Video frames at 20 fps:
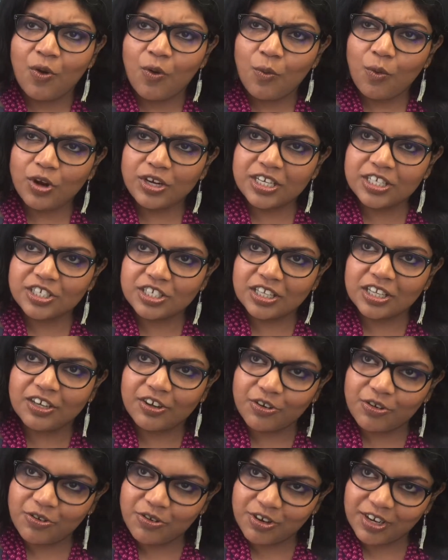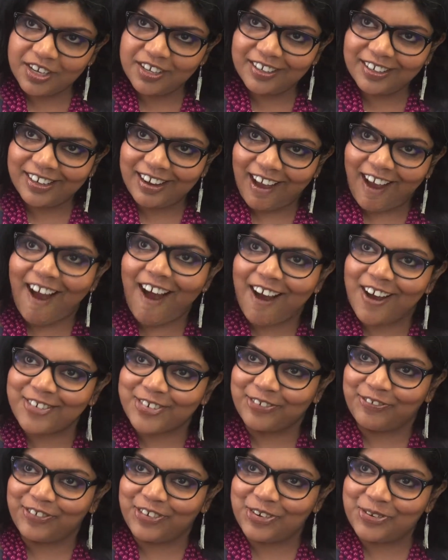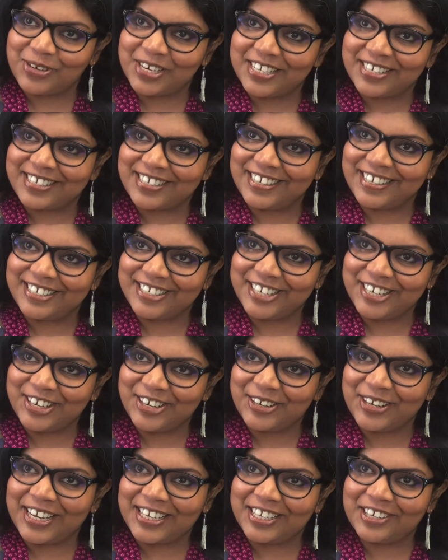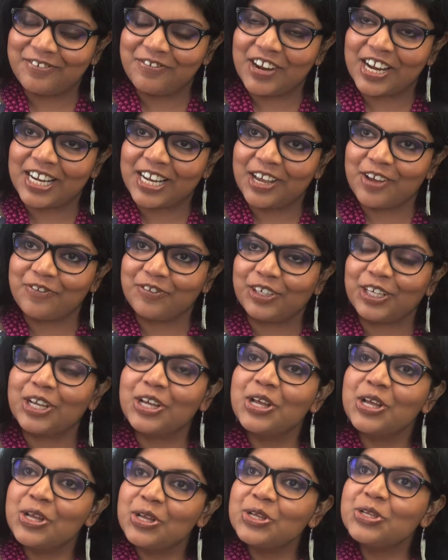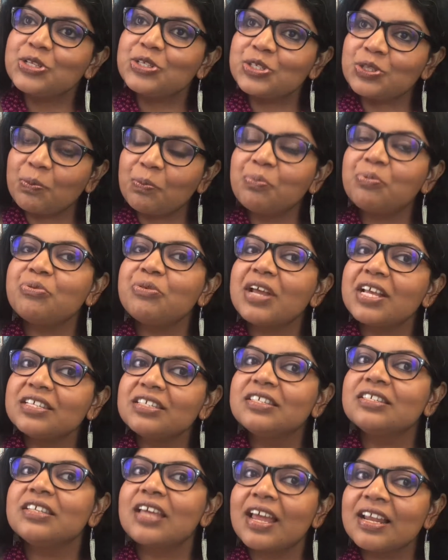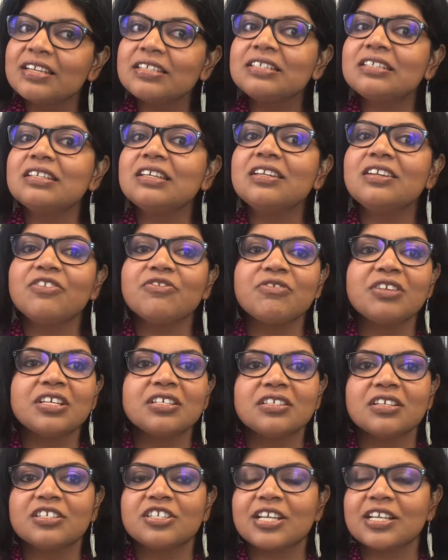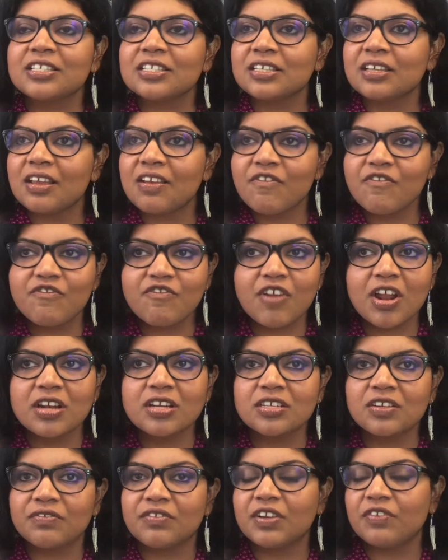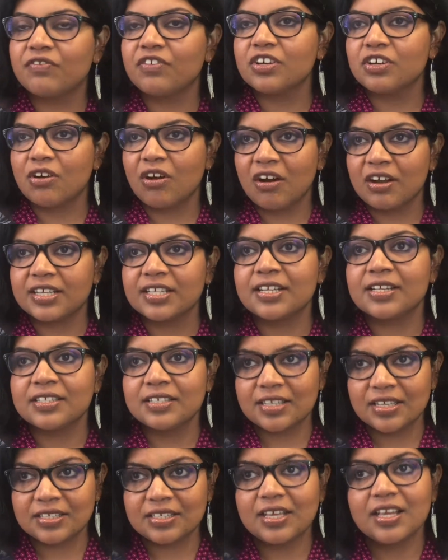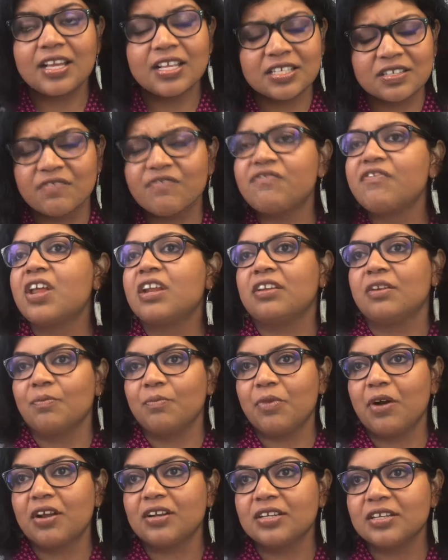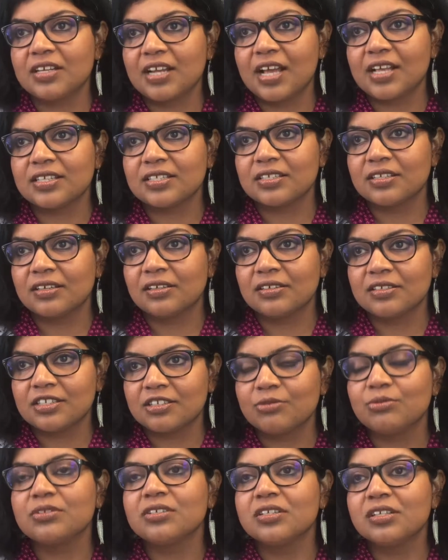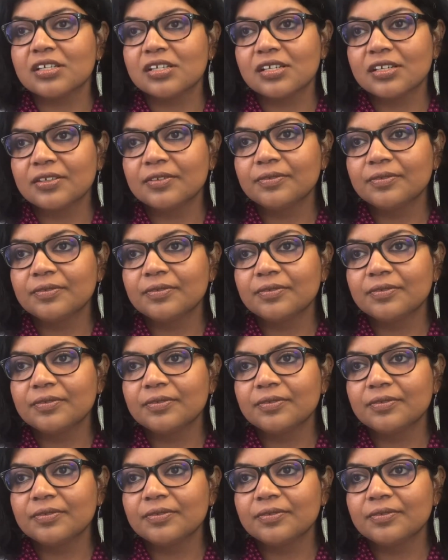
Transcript: what is the real heart of your research and look at it very carefully so presenting your research as in front of different audiences is very important as a student